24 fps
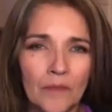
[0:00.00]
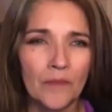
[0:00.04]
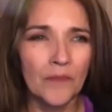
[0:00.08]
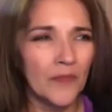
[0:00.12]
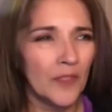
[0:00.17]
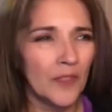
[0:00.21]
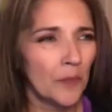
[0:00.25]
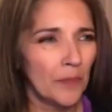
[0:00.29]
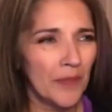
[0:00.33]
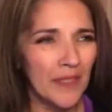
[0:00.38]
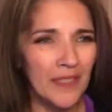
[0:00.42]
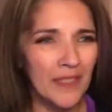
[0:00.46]

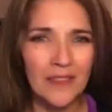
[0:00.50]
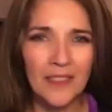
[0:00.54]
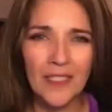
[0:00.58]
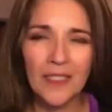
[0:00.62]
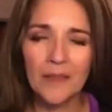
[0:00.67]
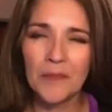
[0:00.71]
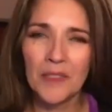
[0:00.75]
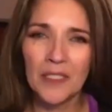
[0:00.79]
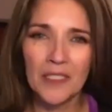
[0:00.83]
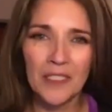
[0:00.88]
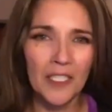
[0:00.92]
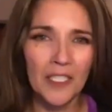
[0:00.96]
the best time
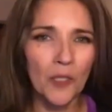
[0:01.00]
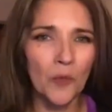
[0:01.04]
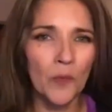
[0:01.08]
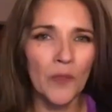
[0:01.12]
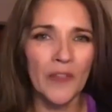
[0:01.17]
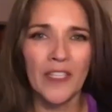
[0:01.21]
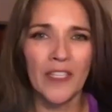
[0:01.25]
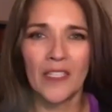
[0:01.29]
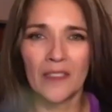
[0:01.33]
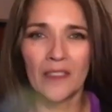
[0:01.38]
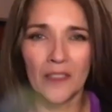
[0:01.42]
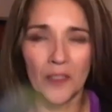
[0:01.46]
to deal with
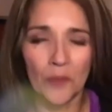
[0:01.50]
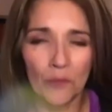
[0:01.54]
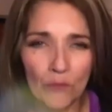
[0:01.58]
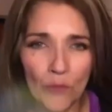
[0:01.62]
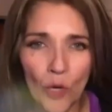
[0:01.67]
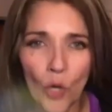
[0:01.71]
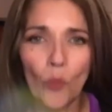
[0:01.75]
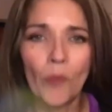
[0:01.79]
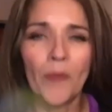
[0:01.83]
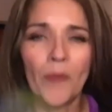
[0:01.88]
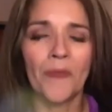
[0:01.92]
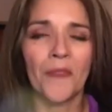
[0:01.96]
it is the
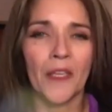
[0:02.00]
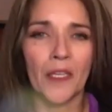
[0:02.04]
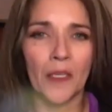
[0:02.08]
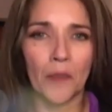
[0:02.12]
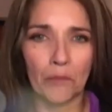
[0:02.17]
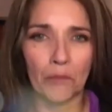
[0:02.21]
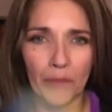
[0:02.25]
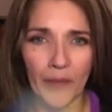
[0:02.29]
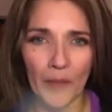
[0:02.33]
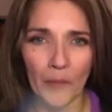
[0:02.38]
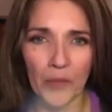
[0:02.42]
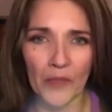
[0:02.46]
moment that
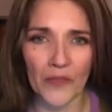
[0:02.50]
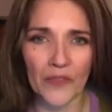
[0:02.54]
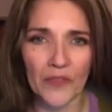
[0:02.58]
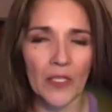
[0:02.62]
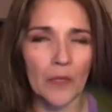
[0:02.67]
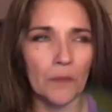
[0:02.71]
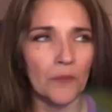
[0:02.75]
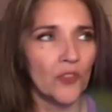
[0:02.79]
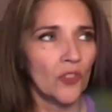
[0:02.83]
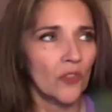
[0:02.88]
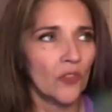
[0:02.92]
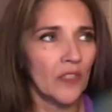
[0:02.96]
it bubbles
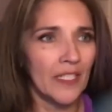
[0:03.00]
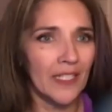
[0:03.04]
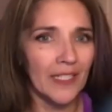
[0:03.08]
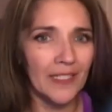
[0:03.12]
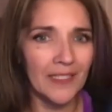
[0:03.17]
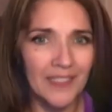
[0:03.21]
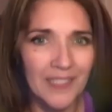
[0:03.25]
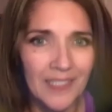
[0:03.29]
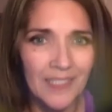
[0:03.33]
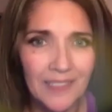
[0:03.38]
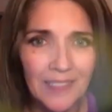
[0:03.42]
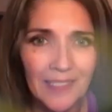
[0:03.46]
up so that
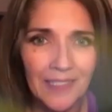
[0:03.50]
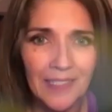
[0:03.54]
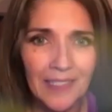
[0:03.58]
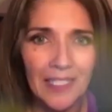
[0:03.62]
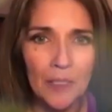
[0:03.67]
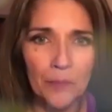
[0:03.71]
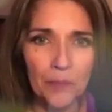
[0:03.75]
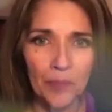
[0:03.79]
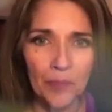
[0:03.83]
it doesn't keep